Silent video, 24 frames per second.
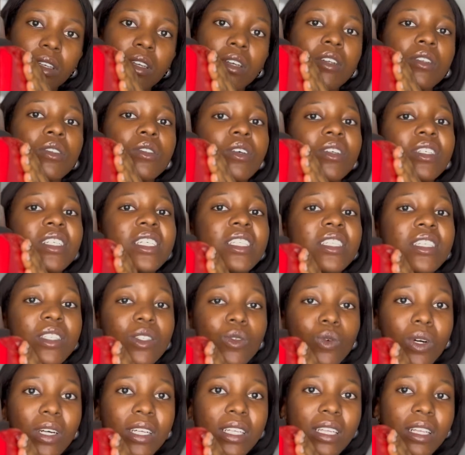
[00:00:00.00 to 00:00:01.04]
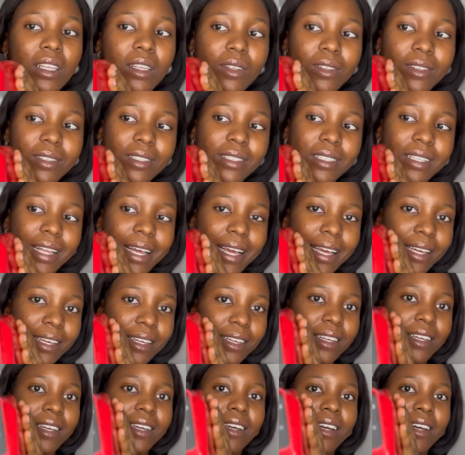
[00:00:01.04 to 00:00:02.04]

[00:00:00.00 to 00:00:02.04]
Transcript: So this is what it looks like.